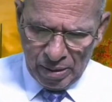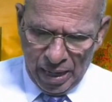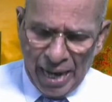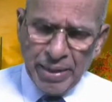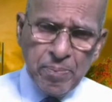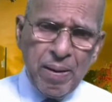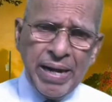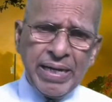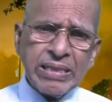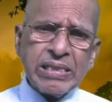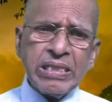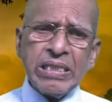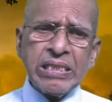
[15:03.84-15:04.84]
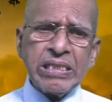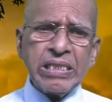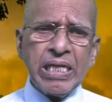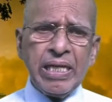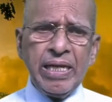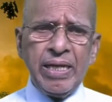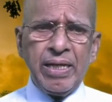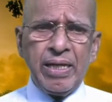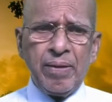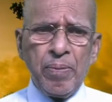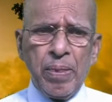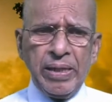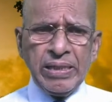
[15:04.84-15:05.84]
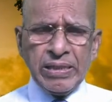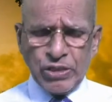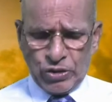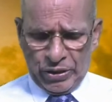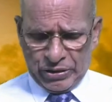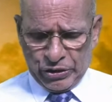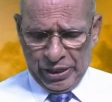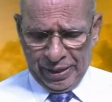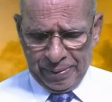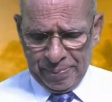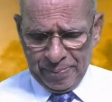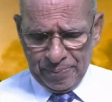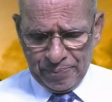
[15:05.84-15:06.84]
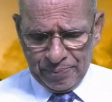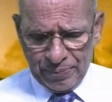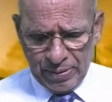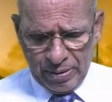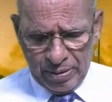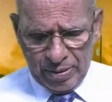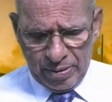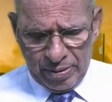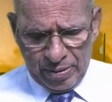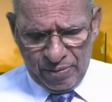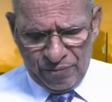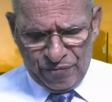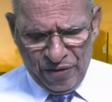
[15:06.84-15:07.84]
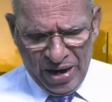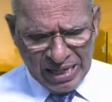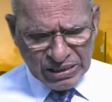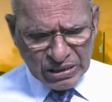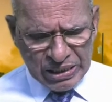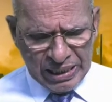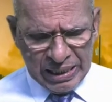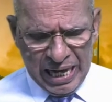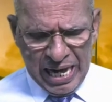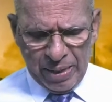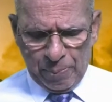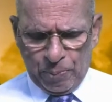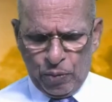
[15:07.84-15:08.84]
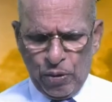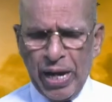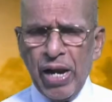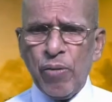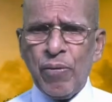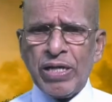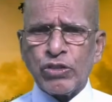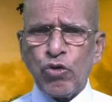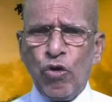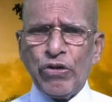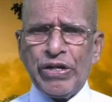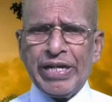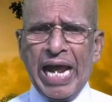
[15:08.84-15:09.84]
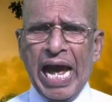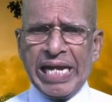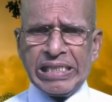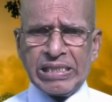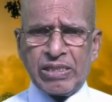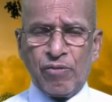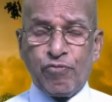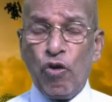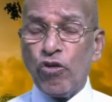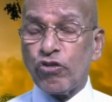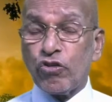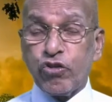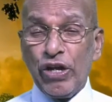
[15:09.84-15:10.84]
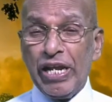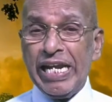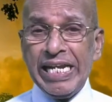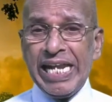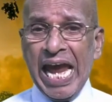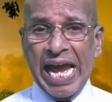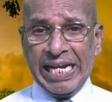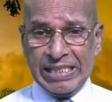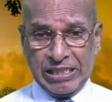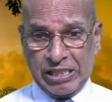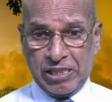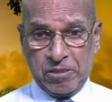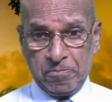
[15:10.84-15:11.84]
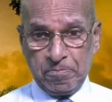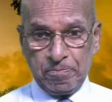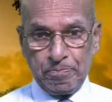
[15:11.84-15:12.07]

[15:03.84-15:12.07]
And by Esther's instruction, fasting and prayer was organized for 3 days,